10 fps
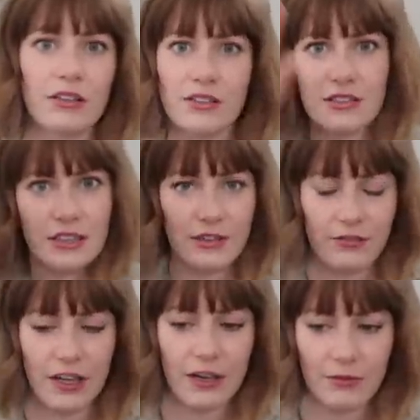It doesn't like
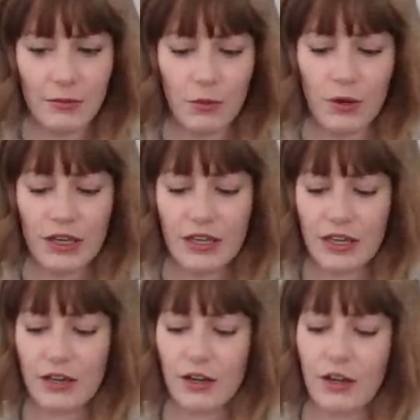fly out from the wind
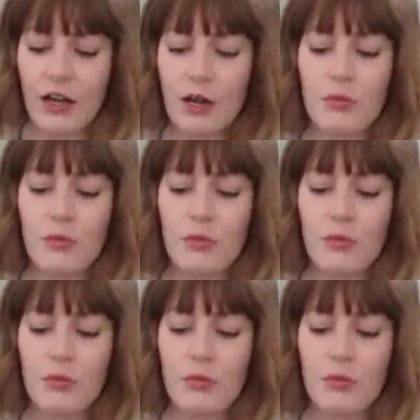at all.